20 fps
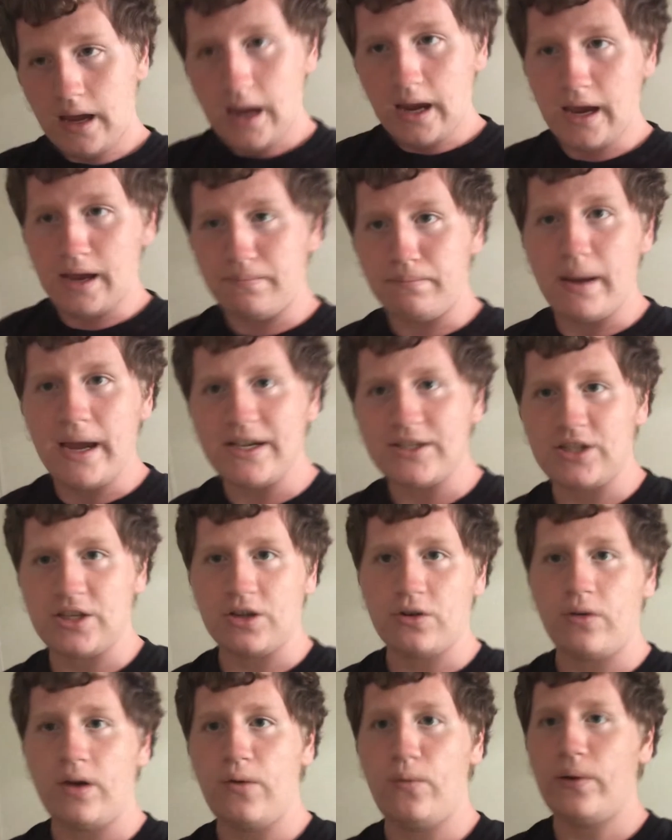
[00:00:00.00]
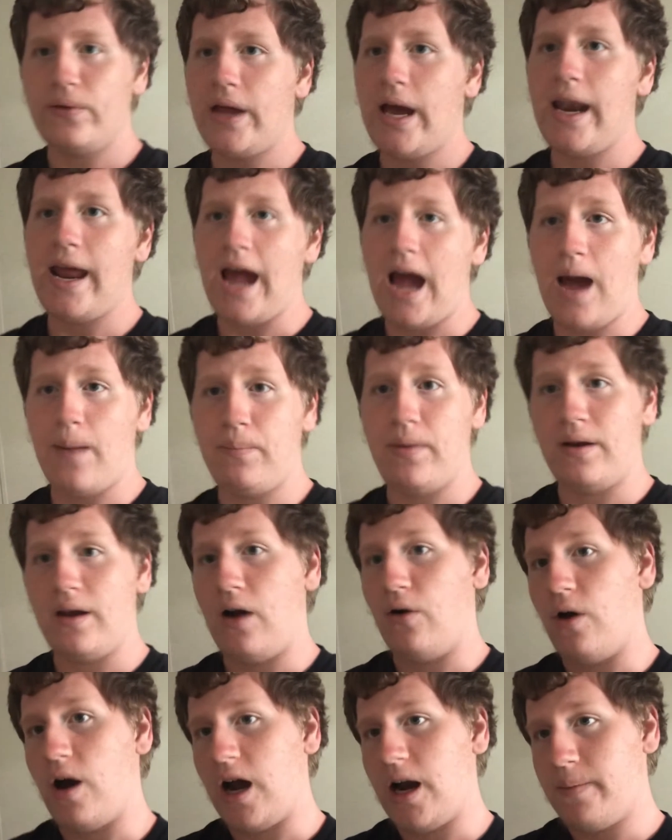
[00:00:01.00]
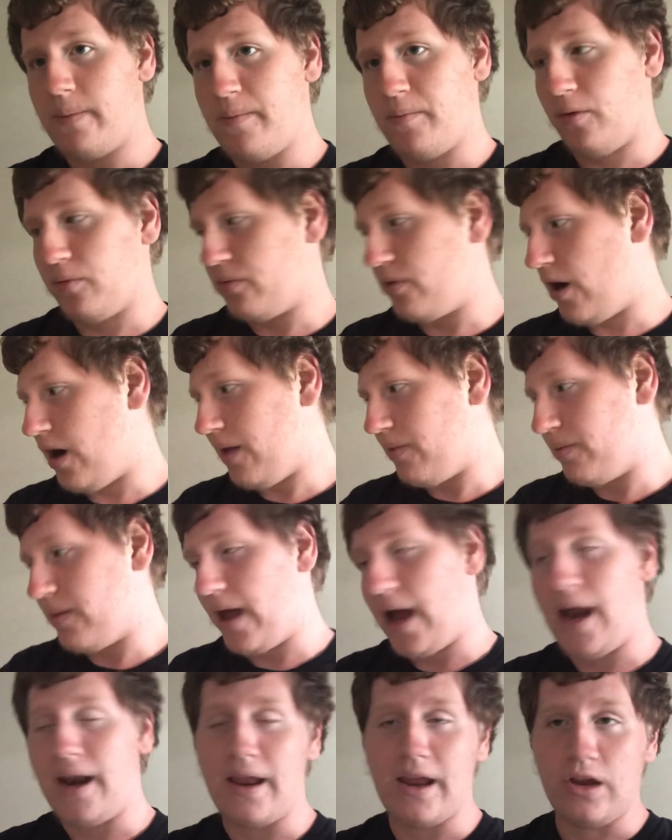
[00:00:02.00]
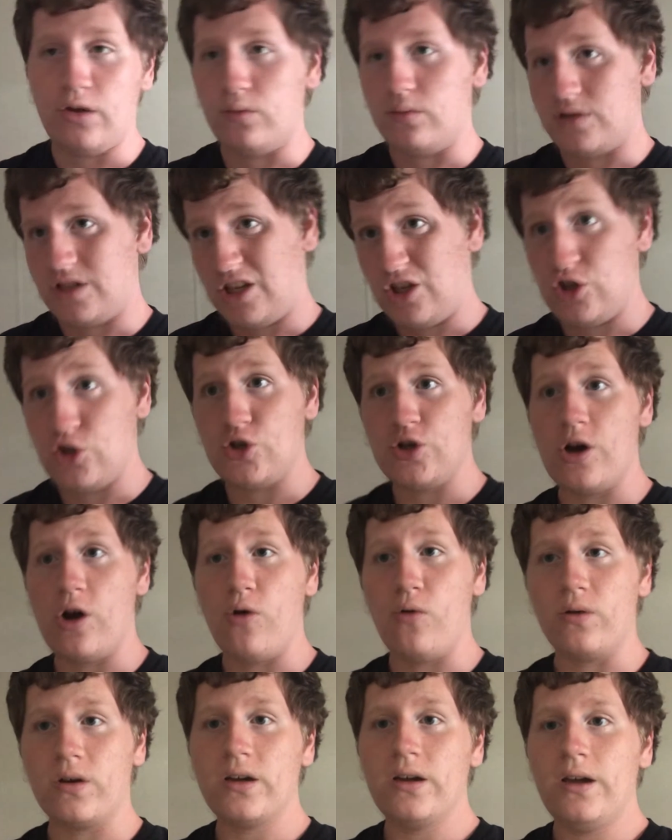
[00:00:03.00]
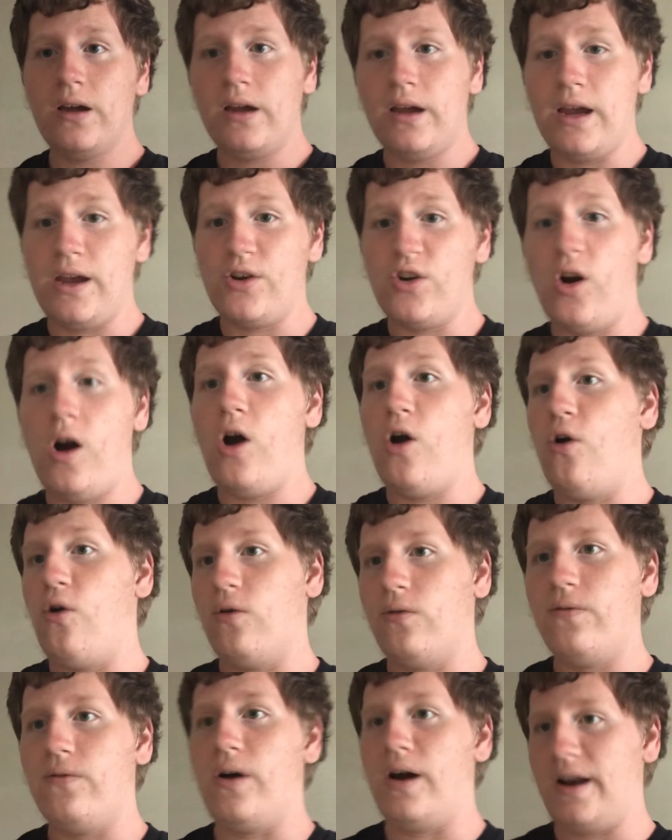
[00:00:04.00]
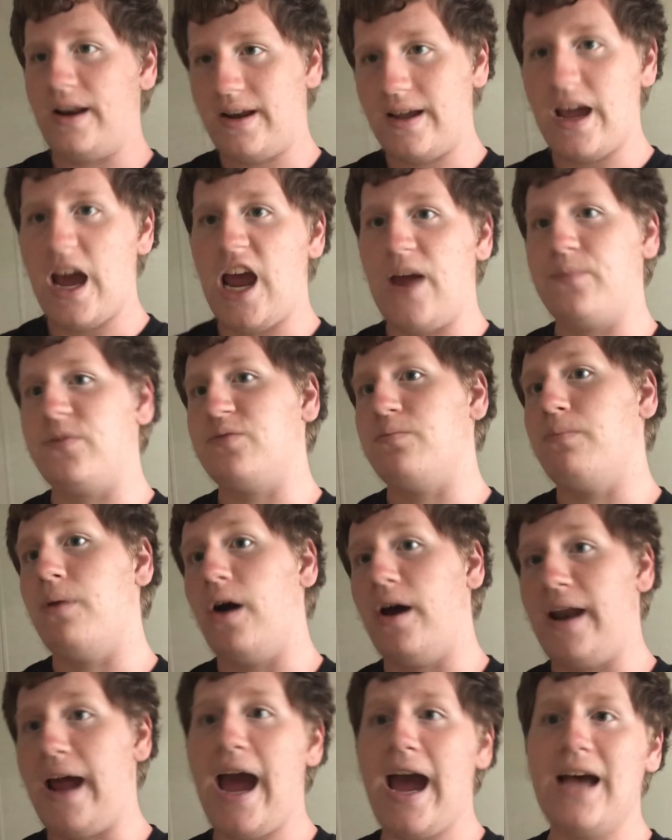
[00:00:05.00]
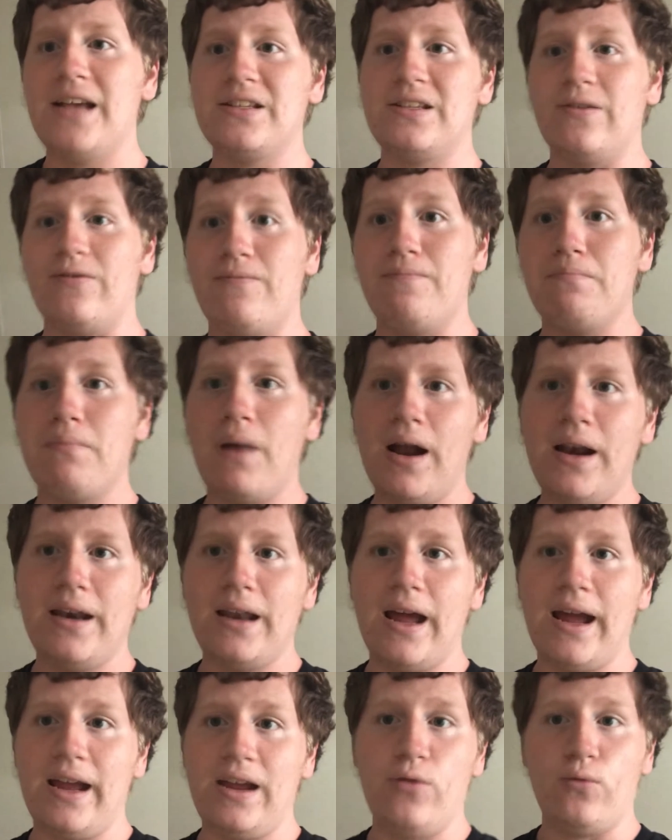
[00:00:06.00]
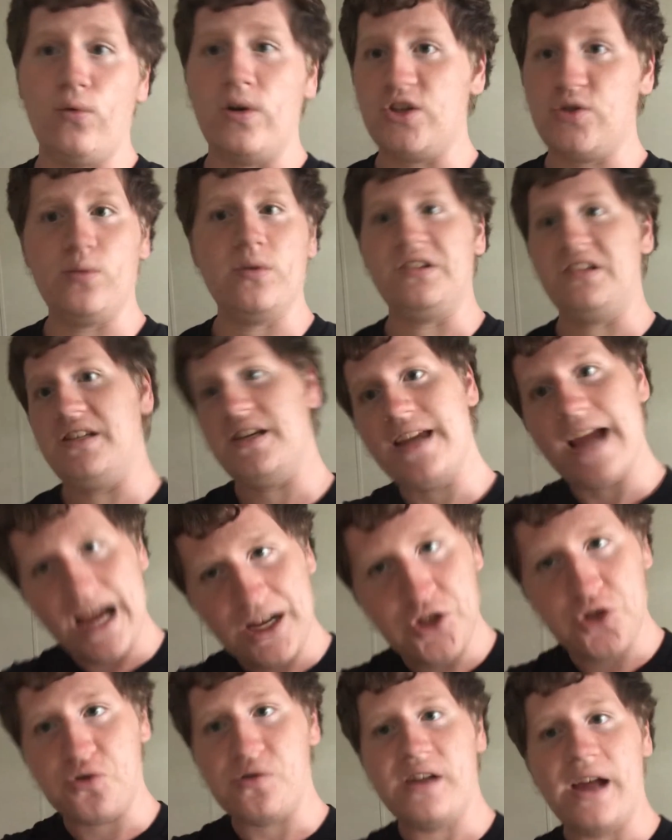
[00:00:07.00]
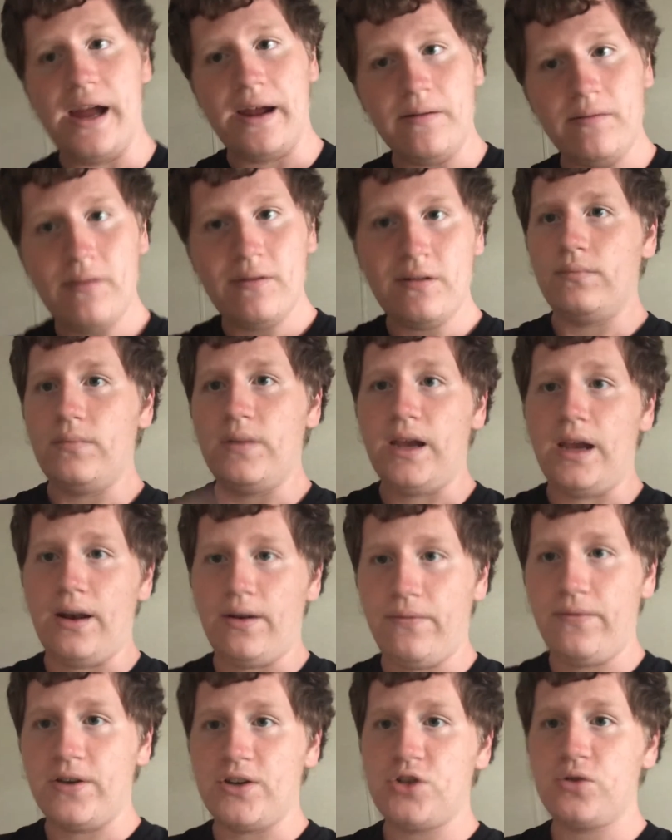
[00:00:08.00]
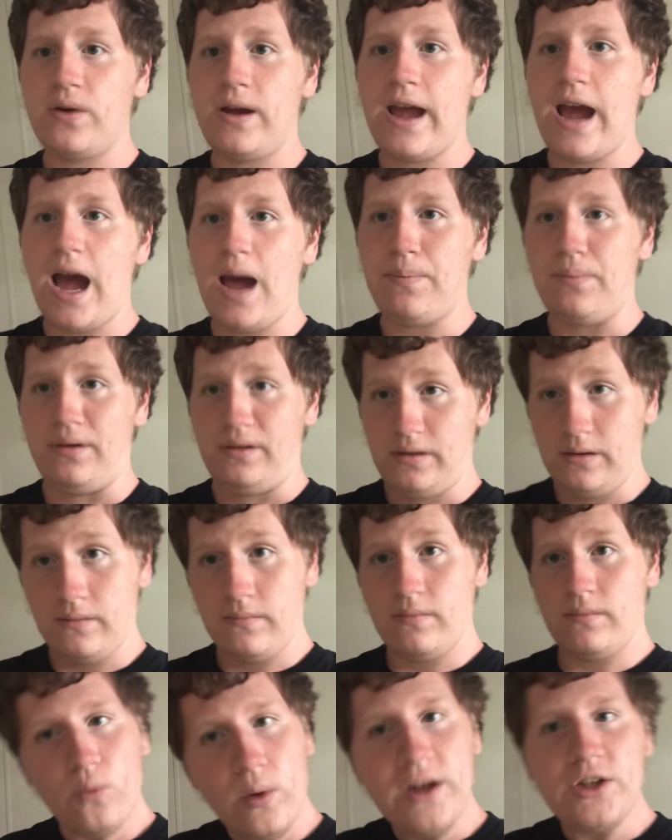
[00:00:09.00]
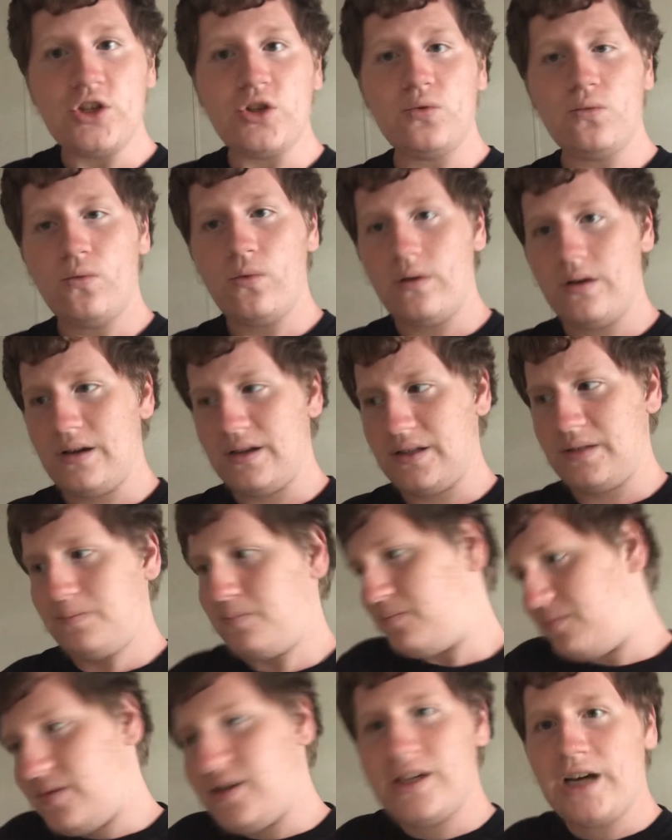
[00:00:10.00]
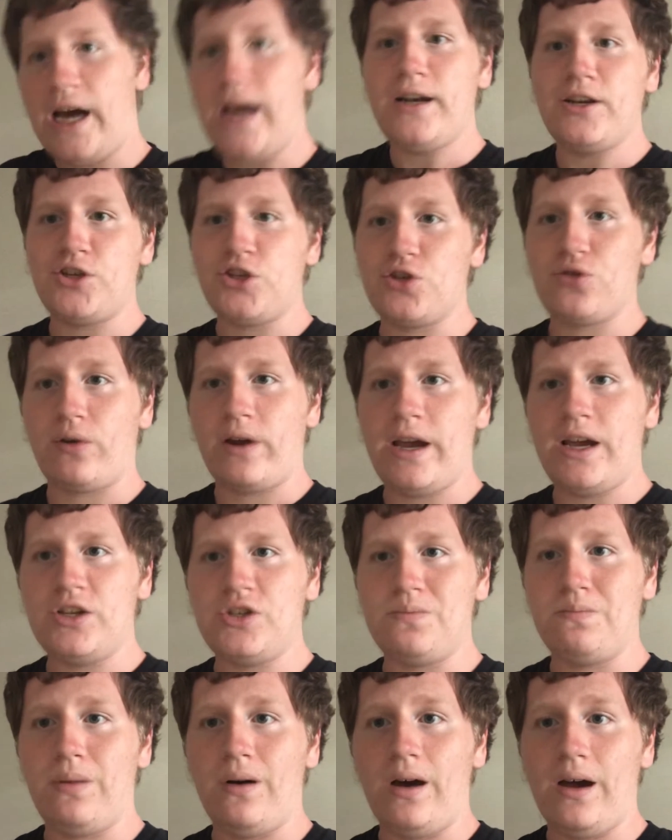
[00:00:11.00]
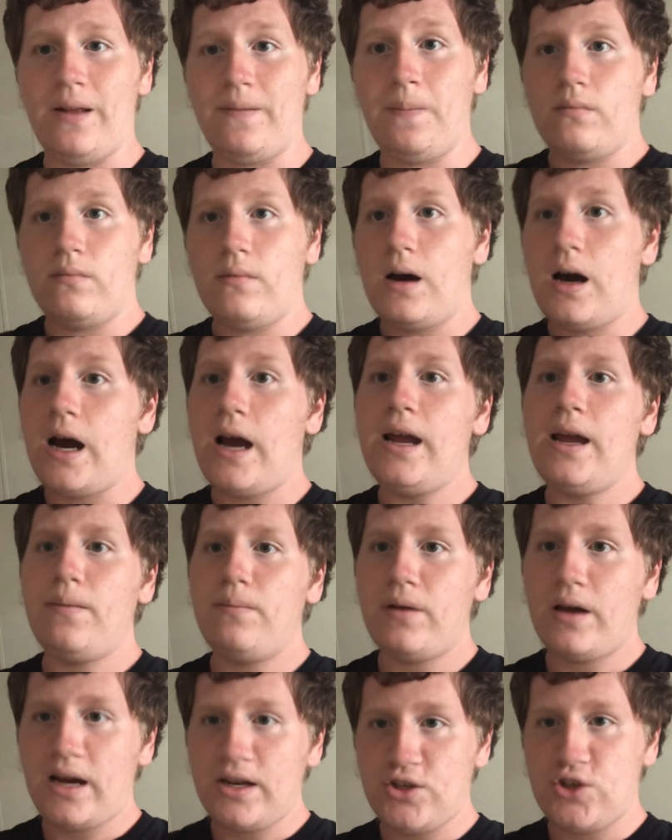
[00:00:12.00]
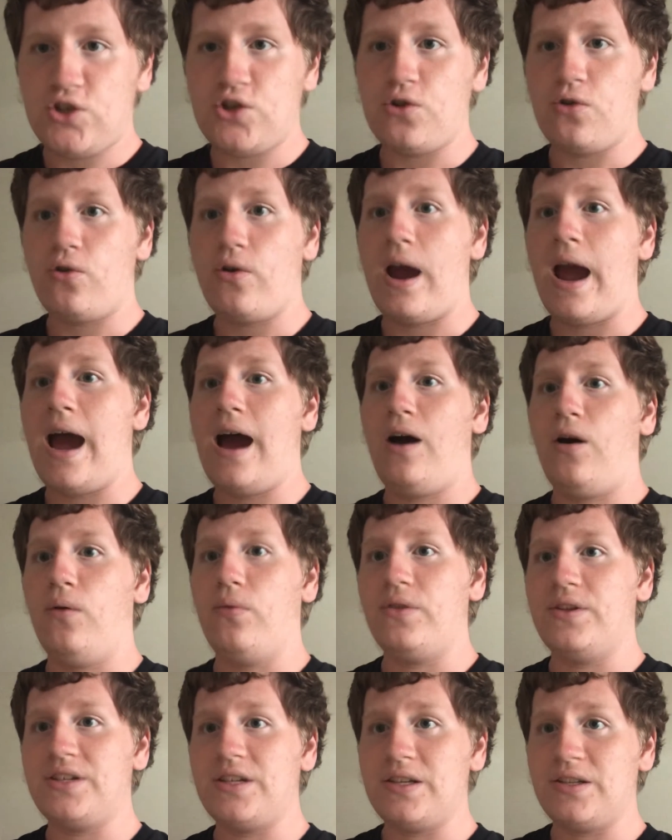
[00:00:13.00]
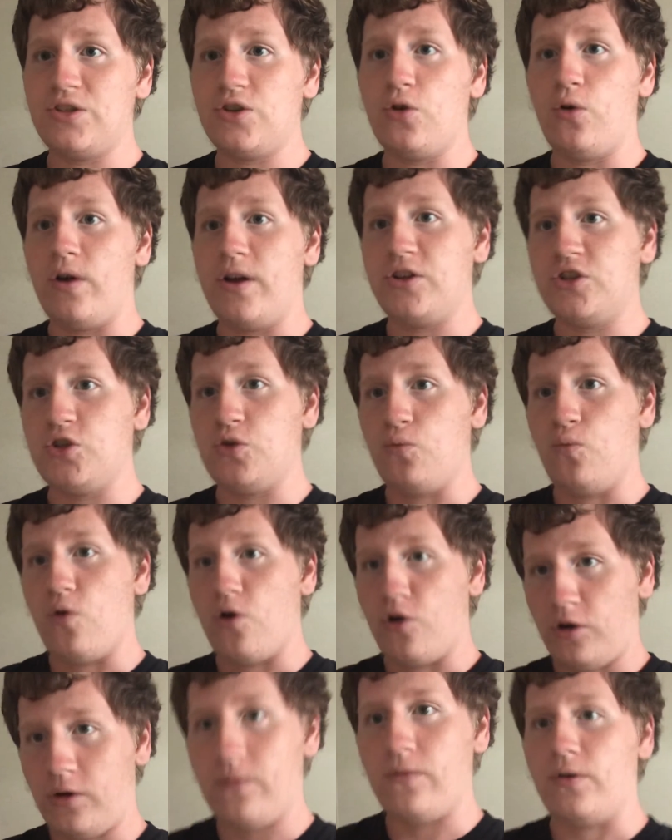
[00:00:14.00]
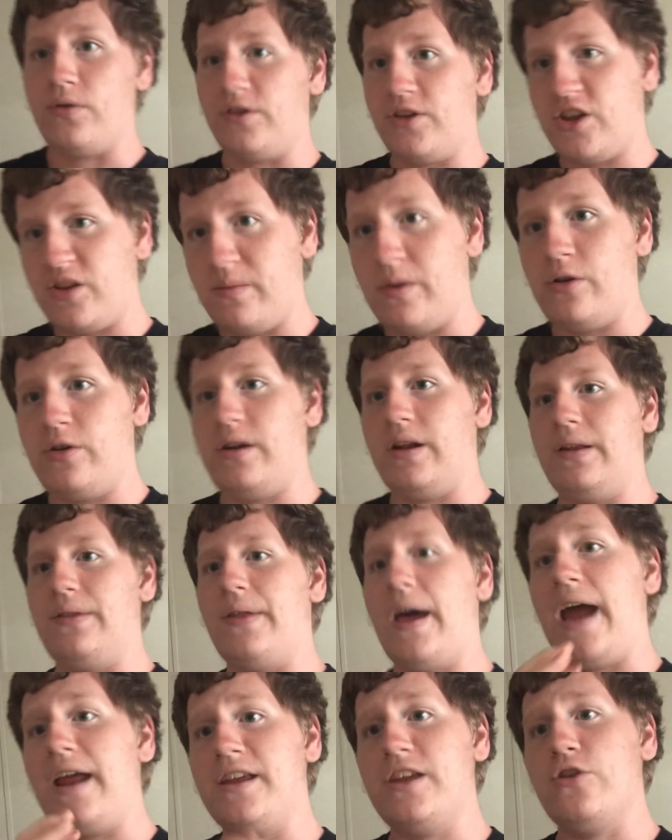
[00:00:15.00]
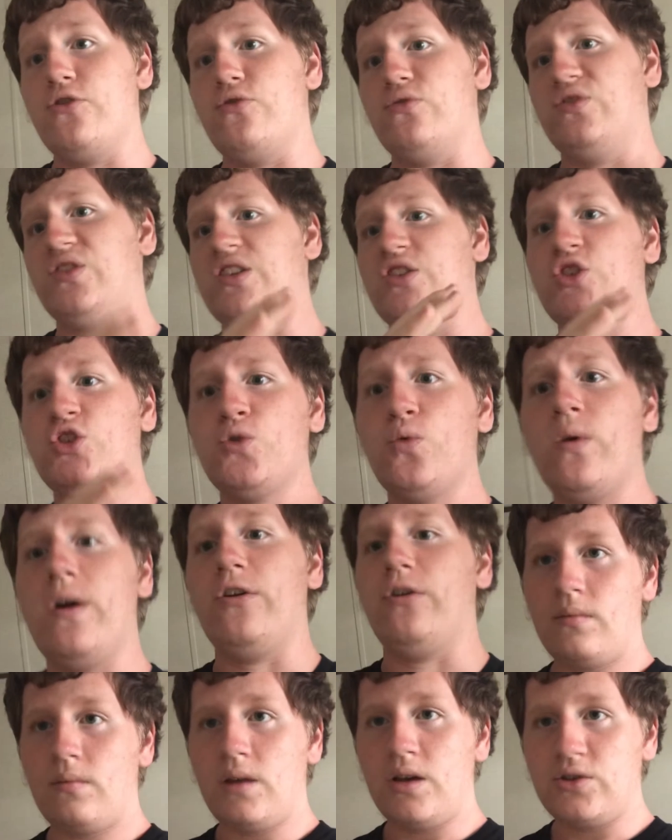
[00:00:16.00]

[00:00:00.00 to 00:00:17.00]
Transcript: And basically, when that happened, a lot of people thought that it was a joke, you know, all fun and games. But as of Monday, which was yesterday, it officially happened, which was kind of strange, but I am not sure how this is going to work for the community that uses Twitter.